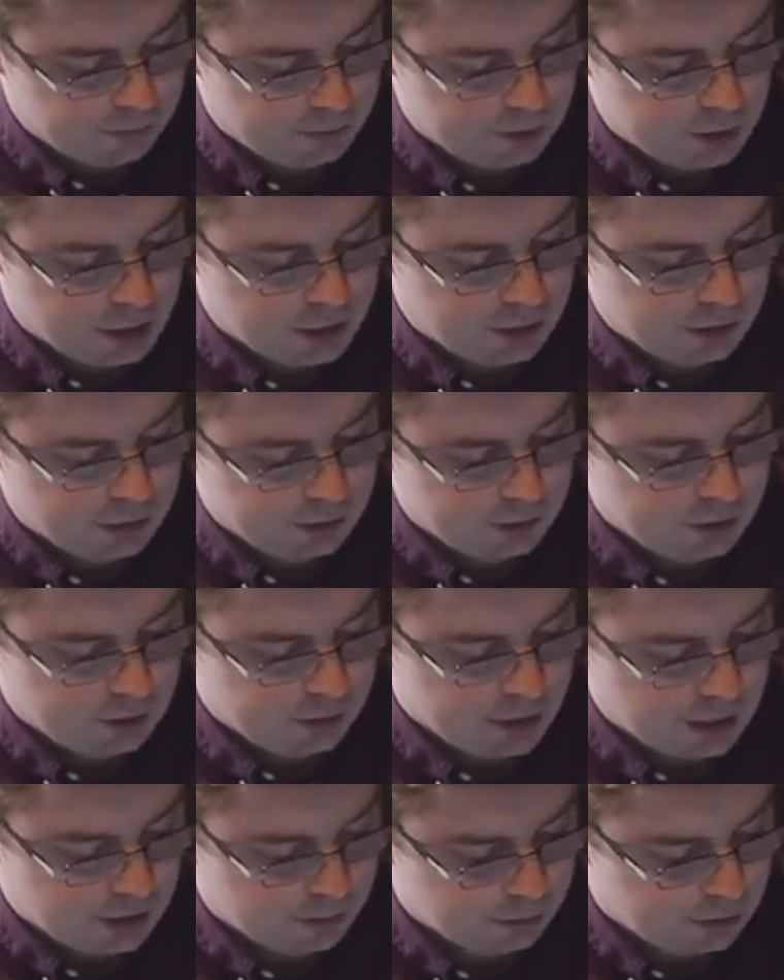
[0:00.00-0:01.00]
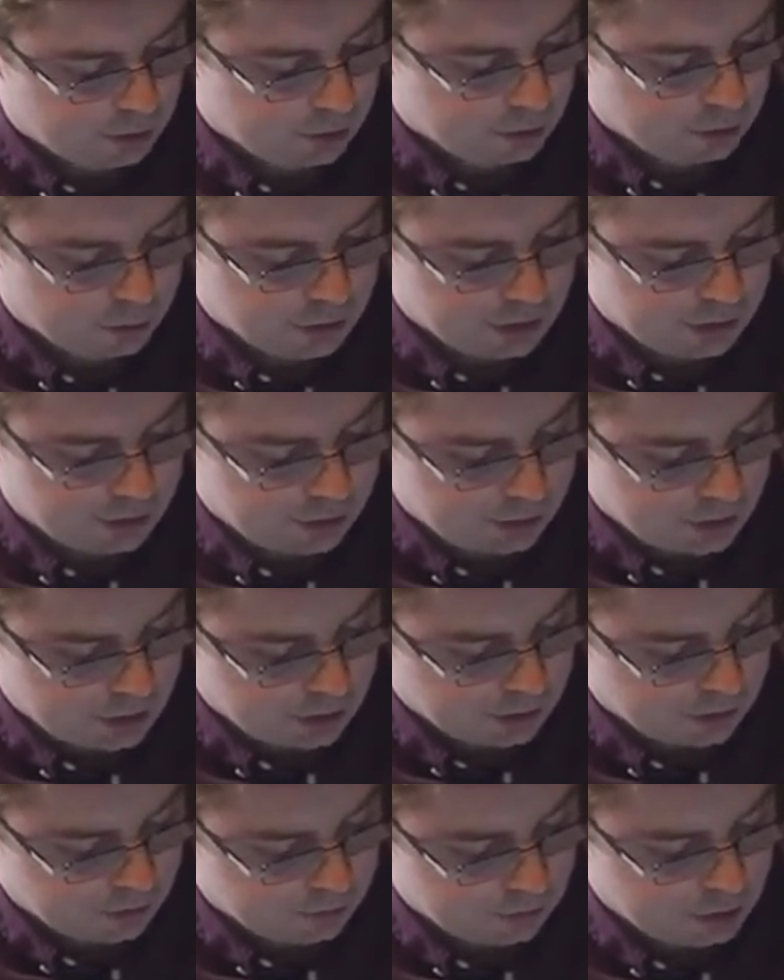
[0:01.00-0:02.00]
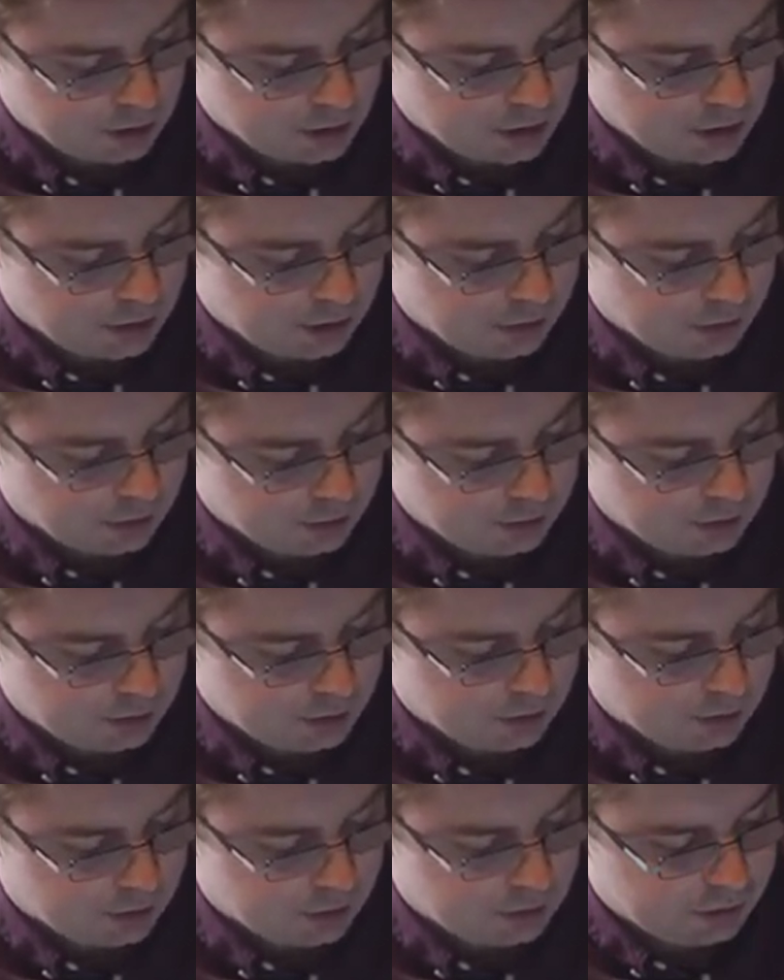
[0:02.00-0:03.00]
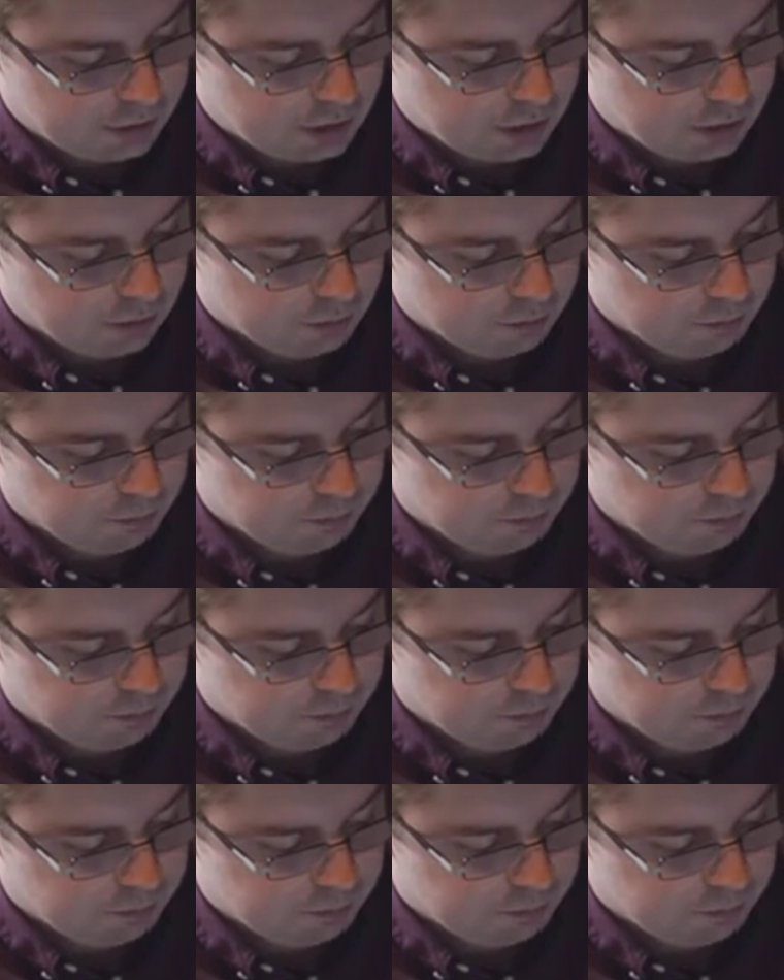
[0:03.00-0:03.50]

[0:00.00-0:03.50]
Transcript: dying in Southampton on 22nd of July 1919.